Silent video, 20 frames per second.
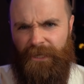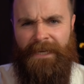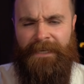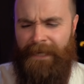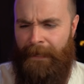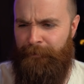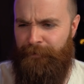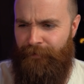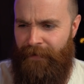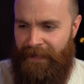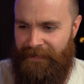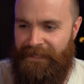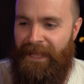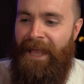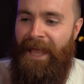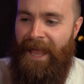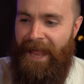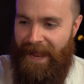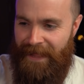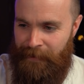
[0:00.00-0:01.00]
ten times fast,
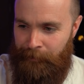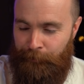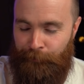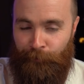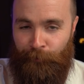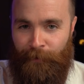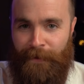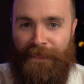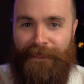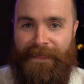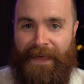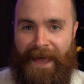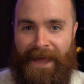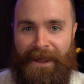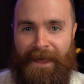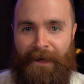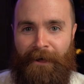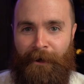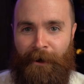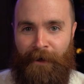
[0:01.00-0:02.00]
and then print
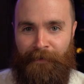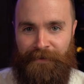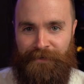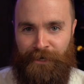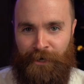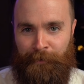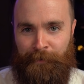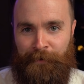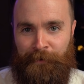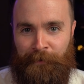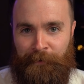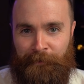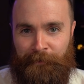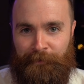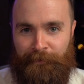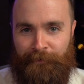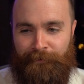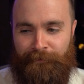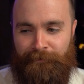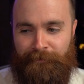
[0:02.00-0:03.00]
that on the terminal.
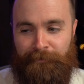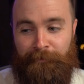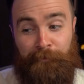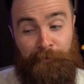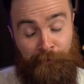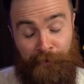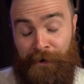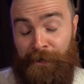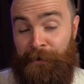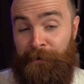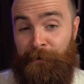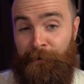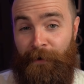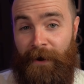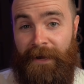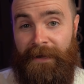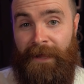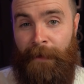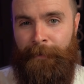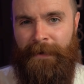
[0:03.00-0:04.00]
Pretty cool,
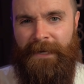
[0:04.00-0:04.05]
right? I